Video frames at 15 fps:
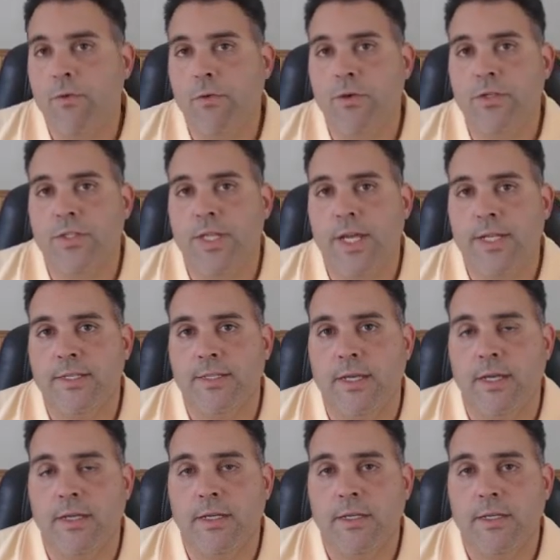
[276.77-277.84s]
course
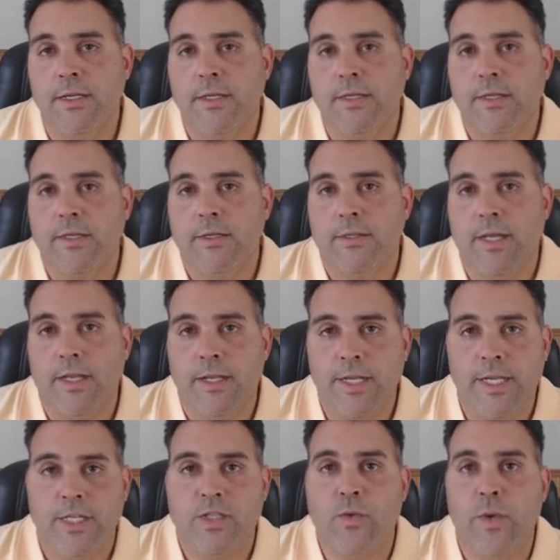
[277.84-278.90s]
that
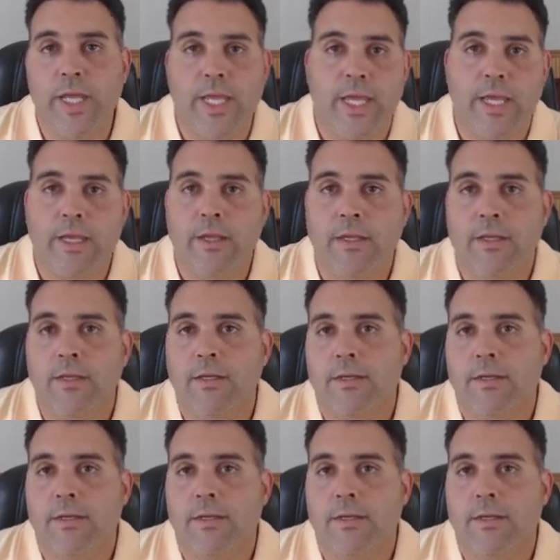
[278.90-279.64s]
need tweaking.